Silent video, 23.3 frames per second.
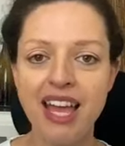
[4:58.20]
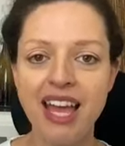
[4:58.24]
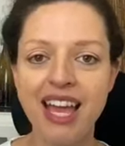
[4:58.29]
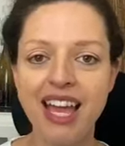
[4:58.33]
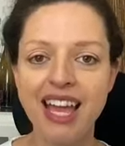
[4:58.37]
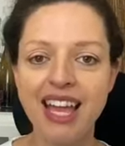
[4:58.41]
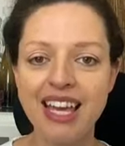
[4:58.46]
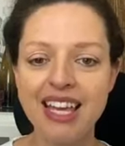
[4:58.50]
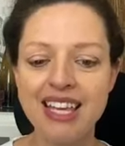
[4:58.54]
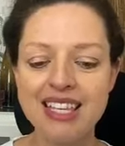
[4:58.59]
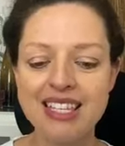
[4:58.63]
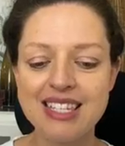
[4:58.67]

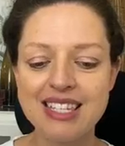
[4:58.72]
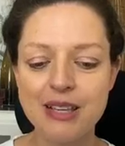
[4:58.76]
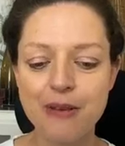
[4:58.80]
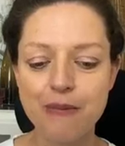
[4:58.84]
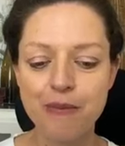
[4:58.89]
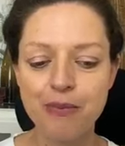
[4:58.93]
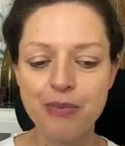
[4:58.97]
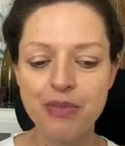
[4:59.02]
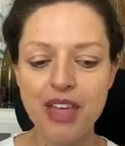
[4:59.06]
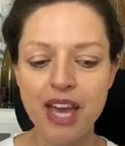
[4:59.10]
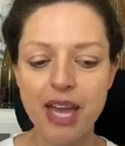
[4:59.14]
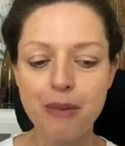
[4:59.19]
is
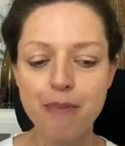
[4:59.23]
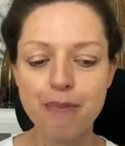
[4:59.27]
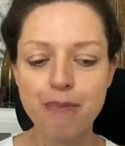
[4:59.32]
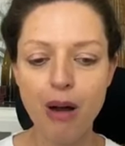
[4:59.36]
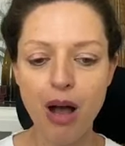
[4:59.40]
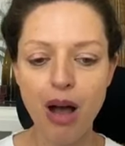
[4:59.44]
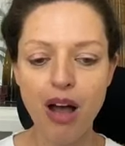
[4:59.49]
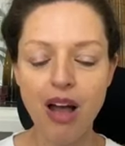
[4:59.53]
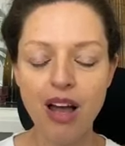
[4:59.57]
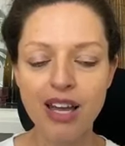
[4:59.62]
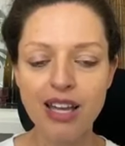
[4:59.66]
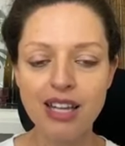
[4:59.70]
they
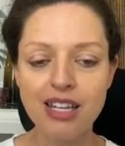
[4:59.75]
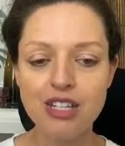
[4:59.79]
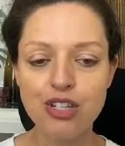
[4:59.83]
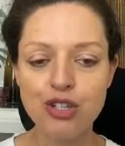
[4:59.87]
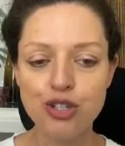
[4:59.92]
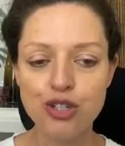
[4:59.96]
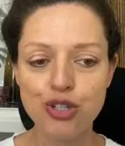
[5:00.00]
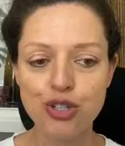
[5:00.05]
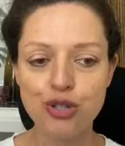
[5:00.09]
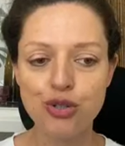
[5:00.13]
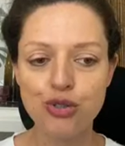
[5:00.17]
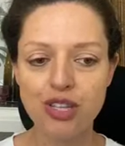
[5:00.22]
bind
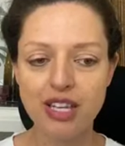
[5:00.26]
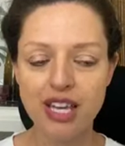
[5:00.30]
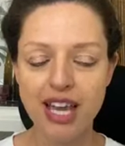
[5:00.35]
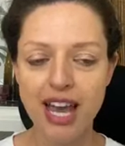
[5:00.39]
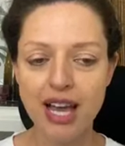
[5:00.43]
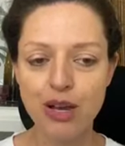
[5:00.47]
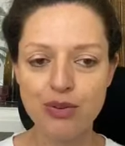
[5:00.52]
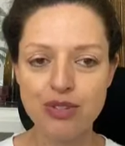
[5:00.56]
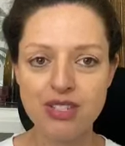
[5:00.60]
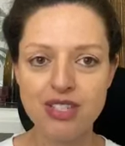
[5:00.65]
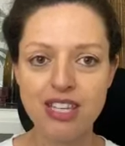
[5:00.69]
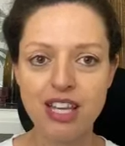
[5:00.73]
to the
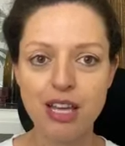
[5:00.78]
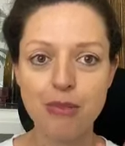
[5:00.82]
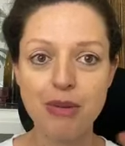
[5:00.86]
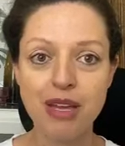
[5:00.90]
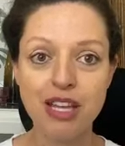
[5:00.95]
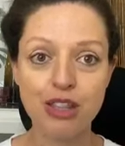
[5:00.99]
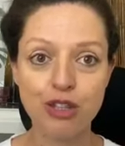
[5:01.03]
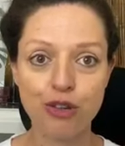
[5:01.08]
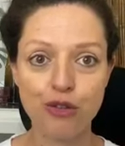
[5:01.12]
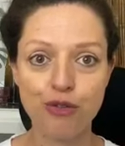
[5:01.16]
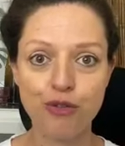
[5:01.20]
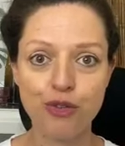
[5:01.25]
calcium
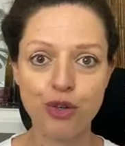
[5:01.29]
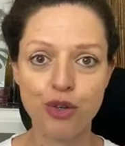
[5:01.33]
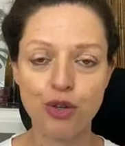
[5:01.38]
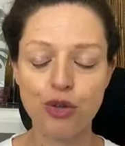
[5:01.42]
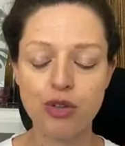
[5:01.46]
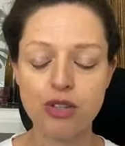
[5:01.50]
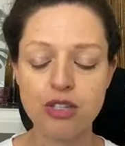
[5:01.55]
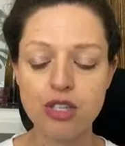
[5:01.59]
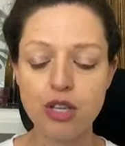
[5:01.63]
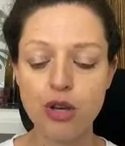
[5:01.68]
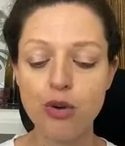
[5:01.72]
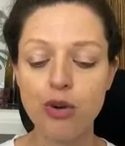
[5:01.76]
in the
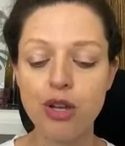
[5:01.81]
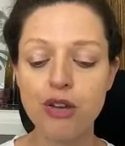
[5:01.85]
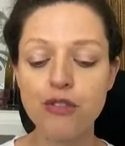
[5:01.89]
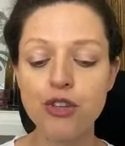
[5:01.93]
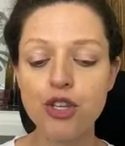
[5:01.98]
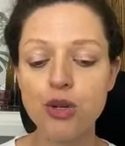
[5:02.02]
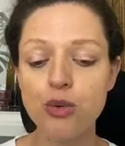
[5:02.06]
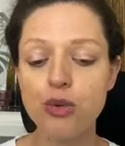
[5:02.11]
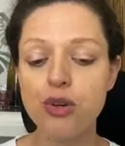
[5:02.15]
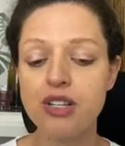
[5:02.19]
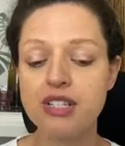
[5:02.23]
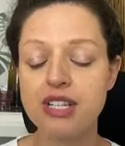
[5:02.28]
food. So if
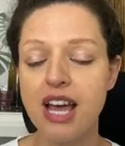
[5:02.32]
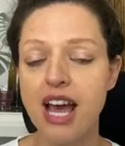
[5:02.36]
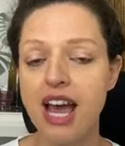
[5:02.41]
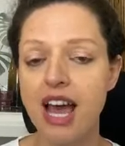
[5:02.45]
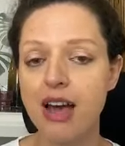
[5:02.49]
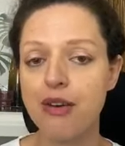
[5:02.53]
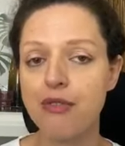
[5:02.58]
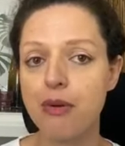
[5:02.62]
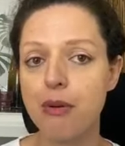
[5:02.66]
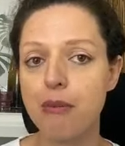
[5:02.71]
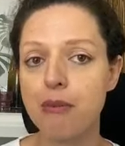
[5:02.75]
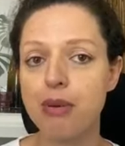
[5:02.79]
you were to
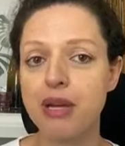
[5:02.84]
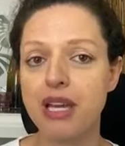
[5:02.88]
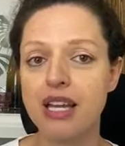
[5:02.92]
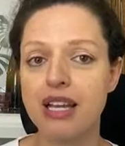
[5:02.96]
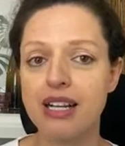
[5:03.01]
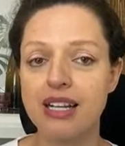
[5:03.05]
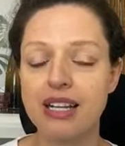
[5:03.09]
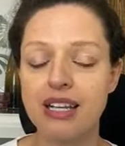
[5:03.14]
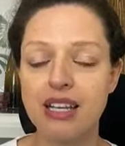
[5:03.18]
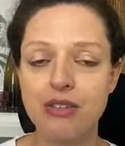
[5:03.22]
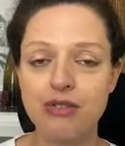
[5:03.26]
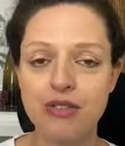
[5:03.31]
have a big
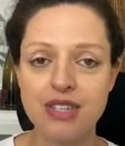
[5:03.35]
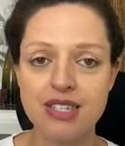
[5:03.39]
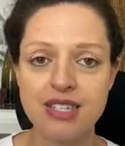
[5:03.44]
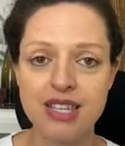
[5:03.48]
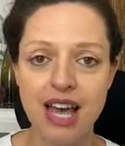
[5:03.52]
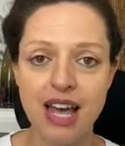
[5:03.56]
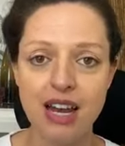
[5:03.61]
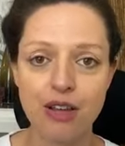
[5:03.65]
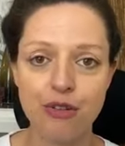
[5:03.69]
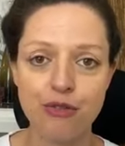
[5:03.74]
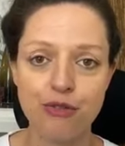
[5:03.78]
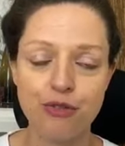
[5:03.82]
leafy salad,